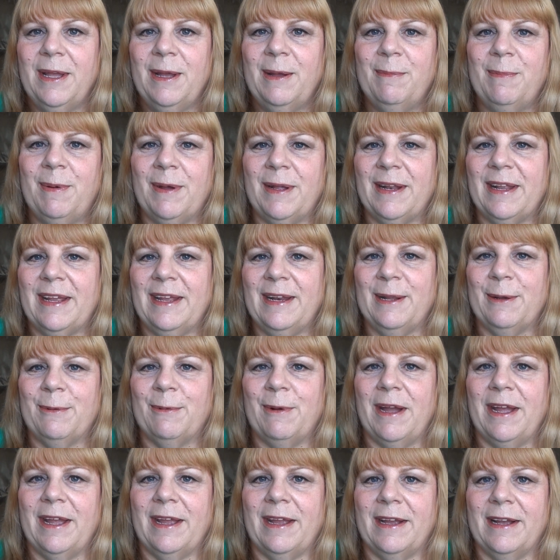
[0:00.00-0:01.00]
but
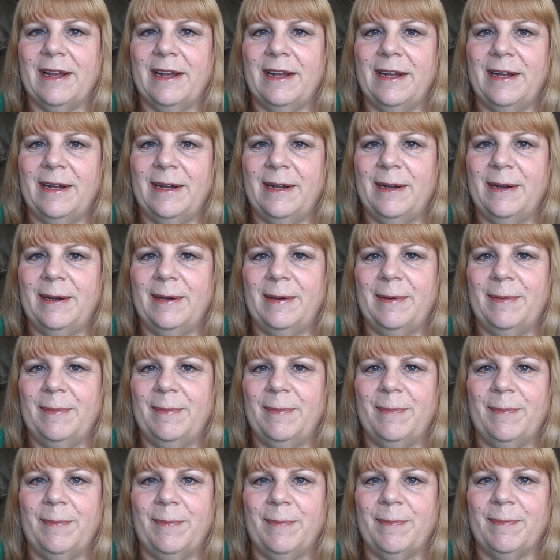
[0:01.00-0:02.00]
anyway,
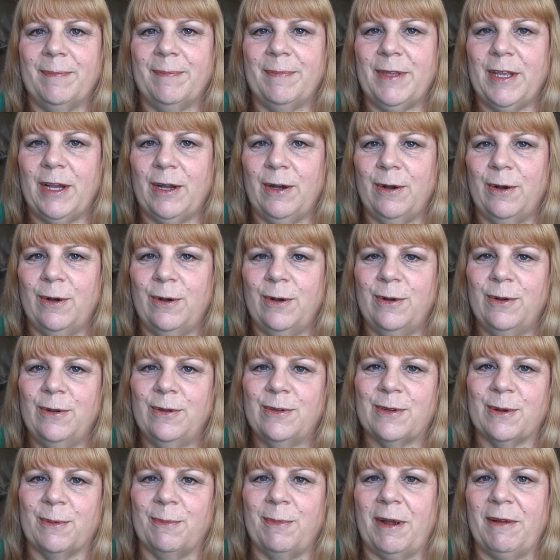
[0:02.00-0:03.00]
um,
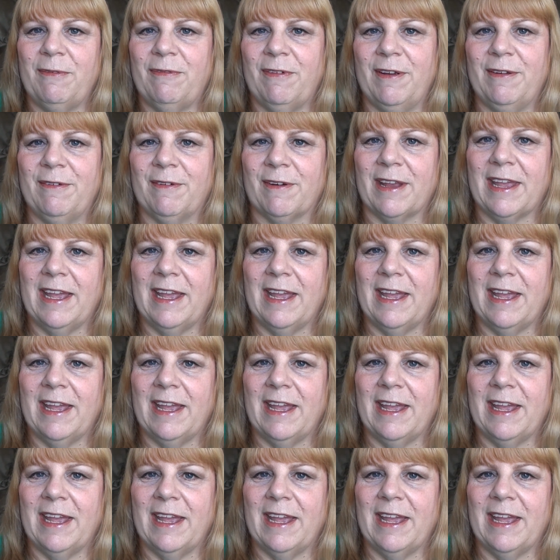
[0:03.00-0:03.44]
those are my favorite